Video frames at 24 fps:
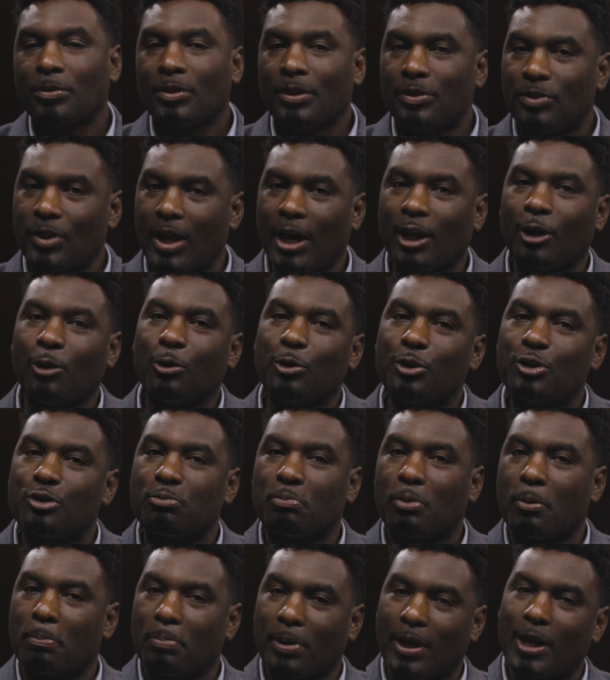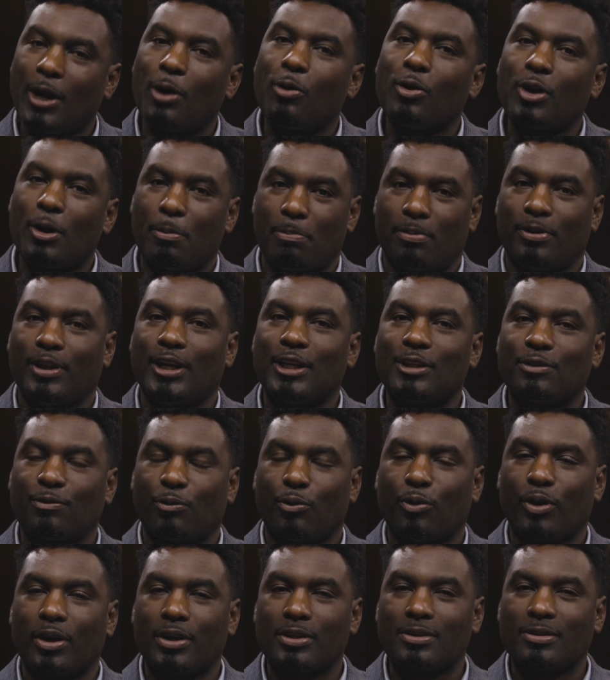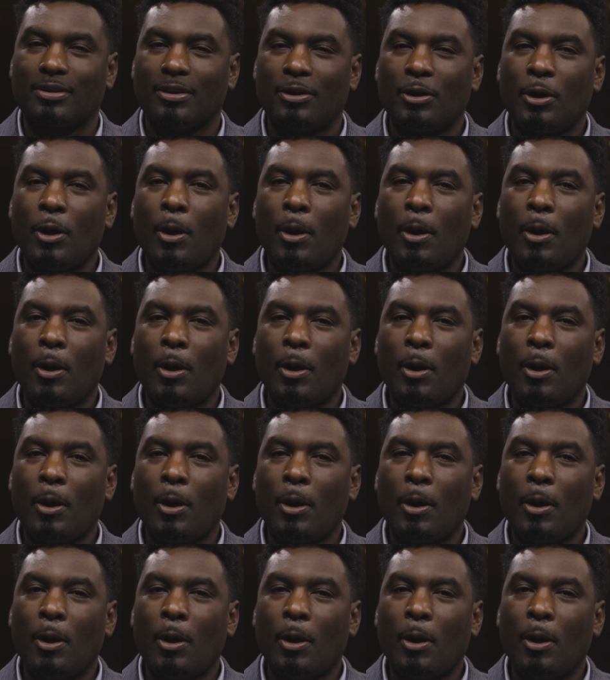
not only is preparing a place for us,